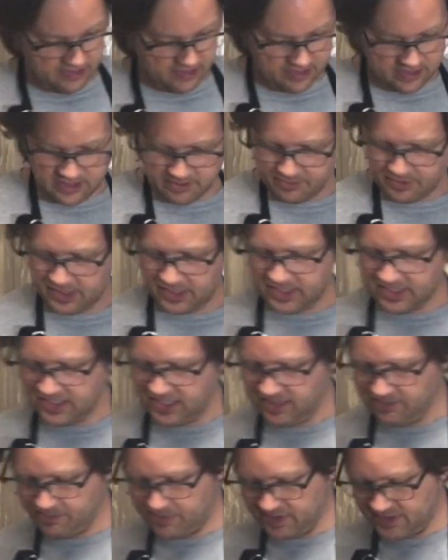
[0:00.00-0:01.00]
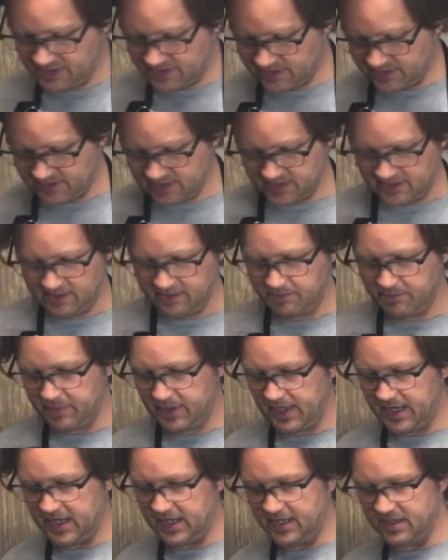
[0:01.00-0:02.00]
And I'm going to keep this
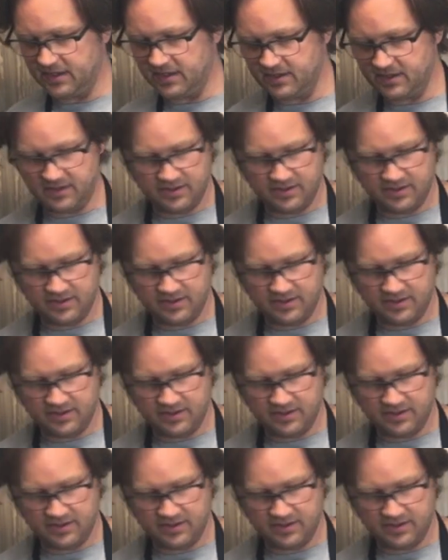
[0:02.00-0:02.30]
paint